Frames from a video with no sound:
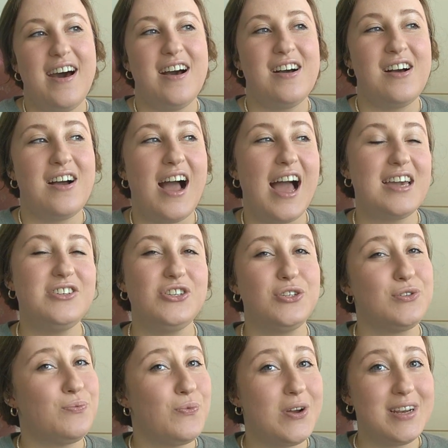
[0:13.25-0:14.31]
Uh, I
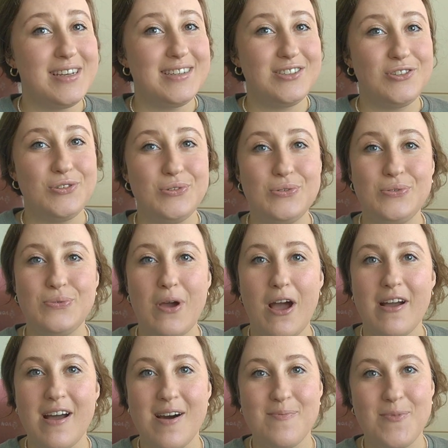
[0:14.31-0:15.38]
just wanted to
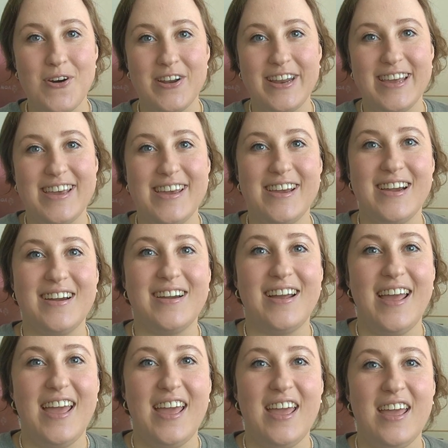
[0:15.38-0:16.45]
come on
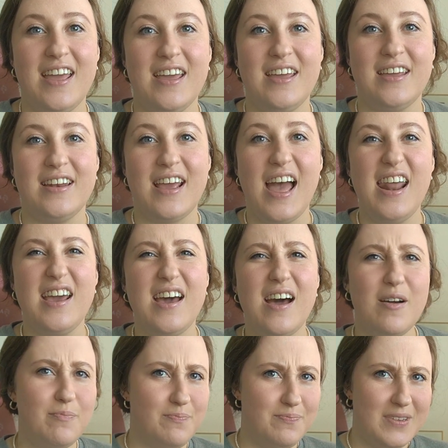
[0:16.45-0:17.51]
here and kind
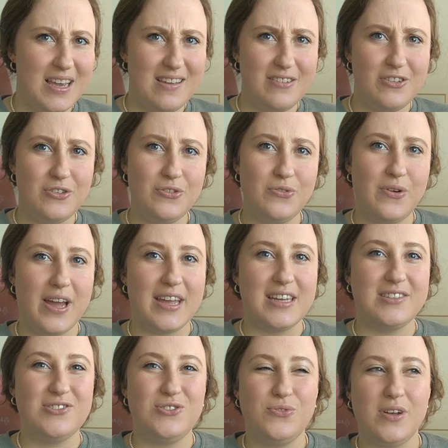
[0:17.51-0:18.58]
of update you, I
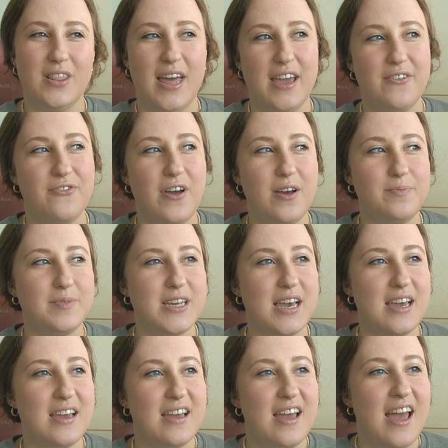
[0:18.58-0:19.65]
guess do a life
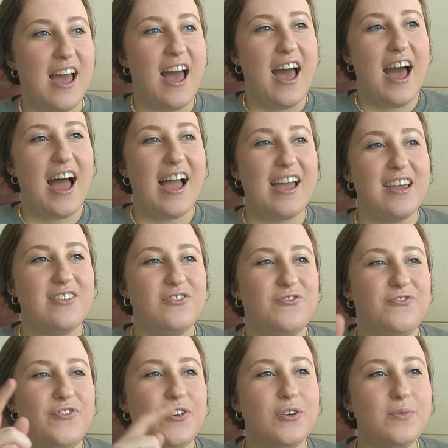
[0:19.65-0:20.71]
update. I
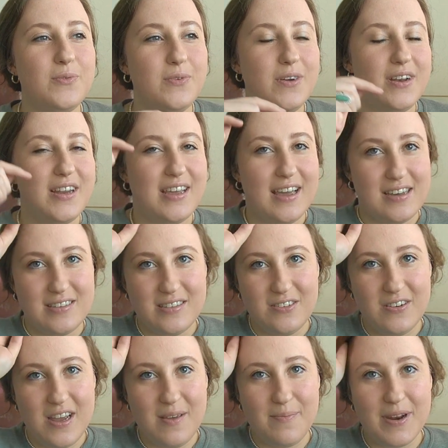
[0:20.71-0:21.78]
filmed one
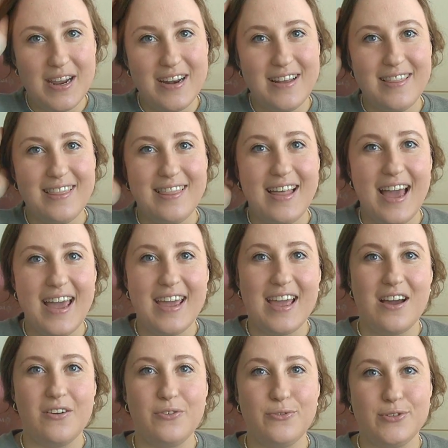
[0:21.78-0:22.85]
yesterday, but I didn't like
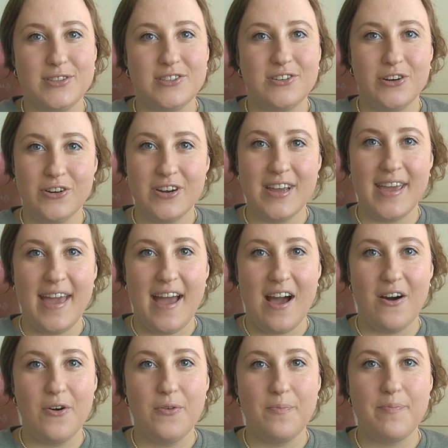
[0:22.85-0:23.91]
how it was turning
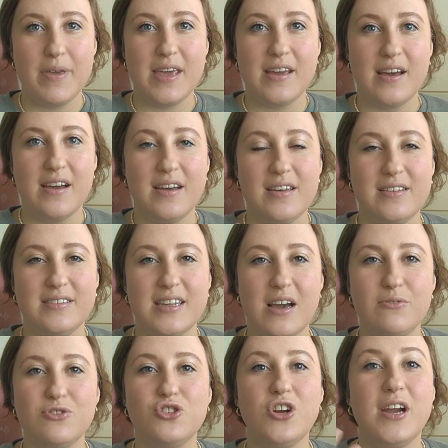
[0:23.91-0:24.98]
out because I
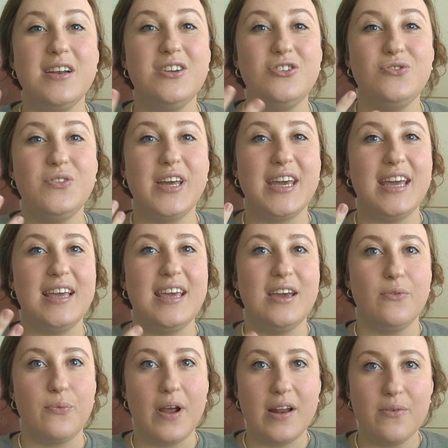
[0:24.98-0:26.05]
was trying to do like a
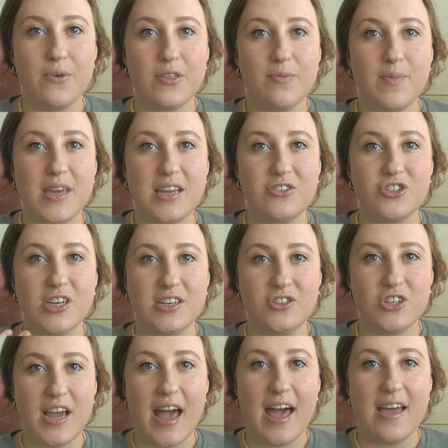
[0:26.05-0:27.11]
get ready with me chit
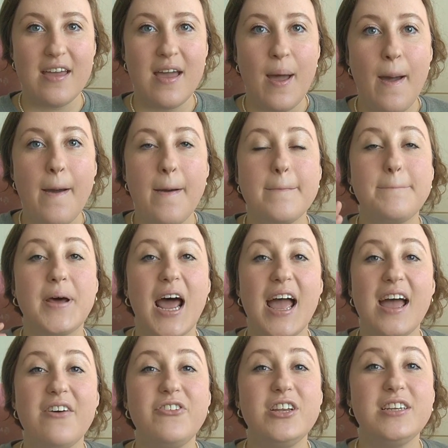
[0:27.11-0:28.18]
chat, but I
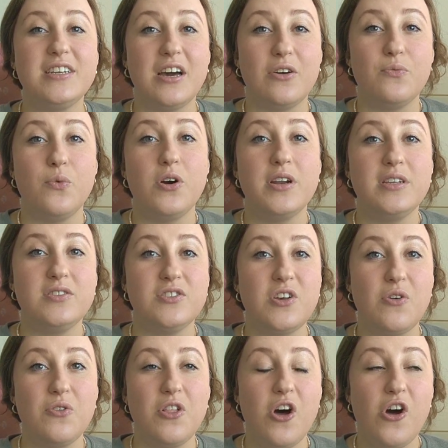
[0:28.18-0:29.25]
haven't done one in
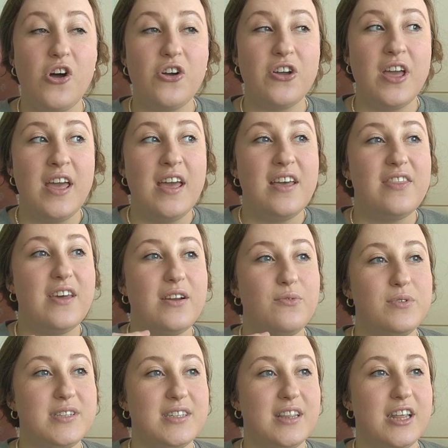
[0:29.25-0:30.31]
so long that it
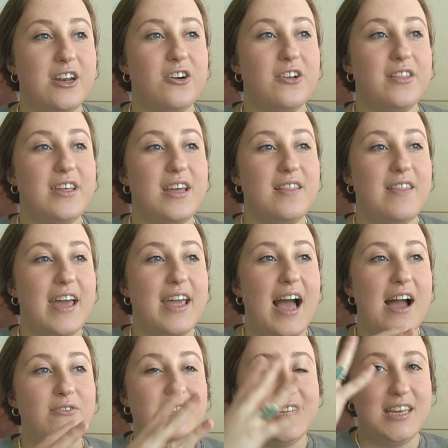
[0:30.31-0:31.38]
was literally like
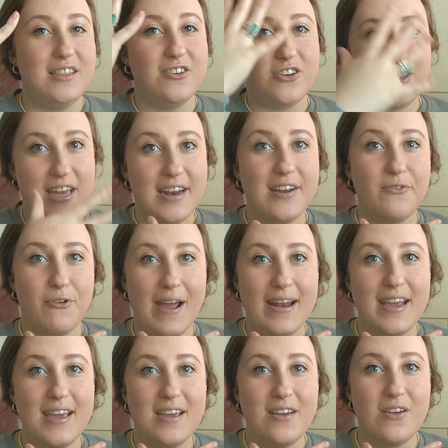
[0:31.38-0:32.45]
I was either getting
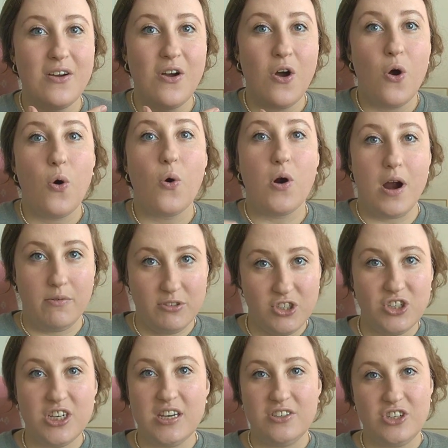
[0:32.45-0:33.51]
ready or I was
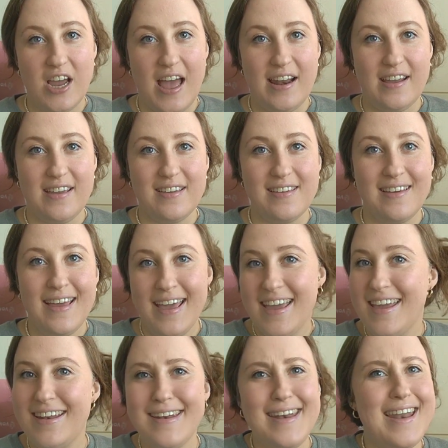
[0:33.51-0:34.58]
chit chatting.
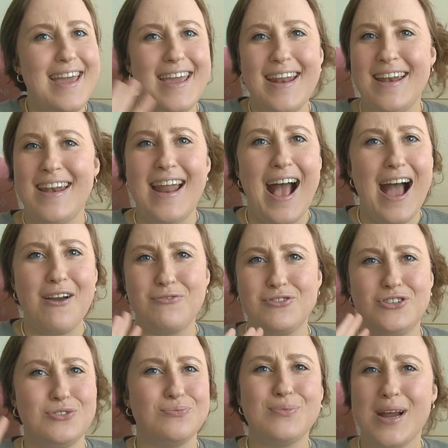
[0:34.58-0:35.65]
And, and, I was
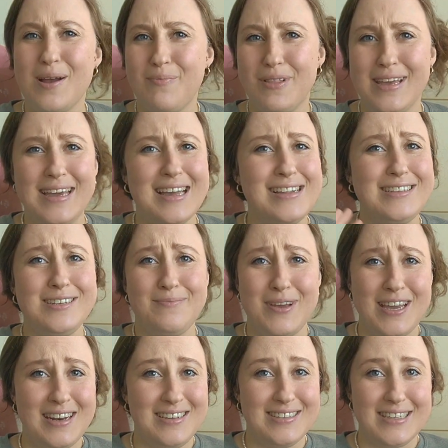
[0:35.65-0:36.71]
just rambling. It didn't
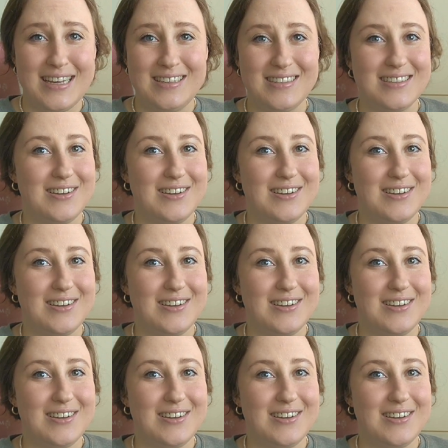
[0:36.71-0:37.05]
make any sense.